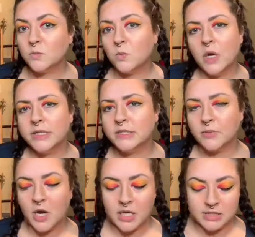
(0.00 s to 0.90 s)
What a
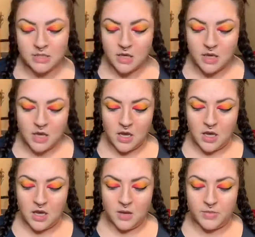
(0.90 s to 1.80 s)
surprise.
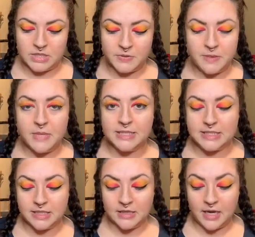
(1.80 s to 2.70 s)
It's pretty
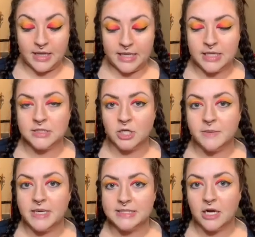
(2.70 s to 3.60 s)
messy. I like it. It's a good
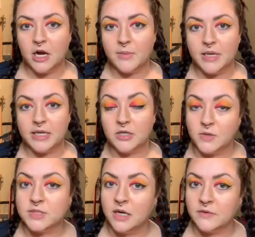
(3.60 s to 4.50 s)
mascara, but like it
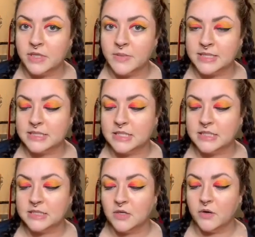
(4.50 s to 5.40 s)
goes on really
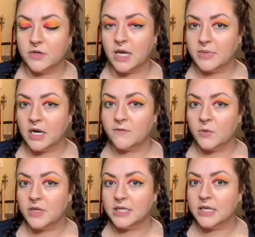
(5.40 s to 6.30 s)
messy, so you gotta be careful
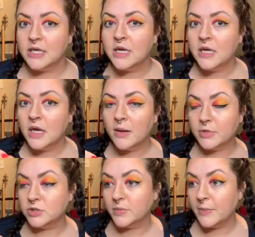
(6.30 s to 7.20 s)
with it. I'm
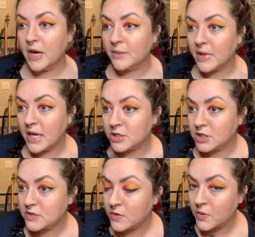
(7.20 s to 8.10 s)
gonna do my bottom
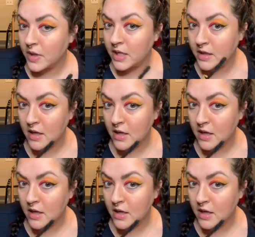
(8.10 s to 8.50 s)
lashes real quick.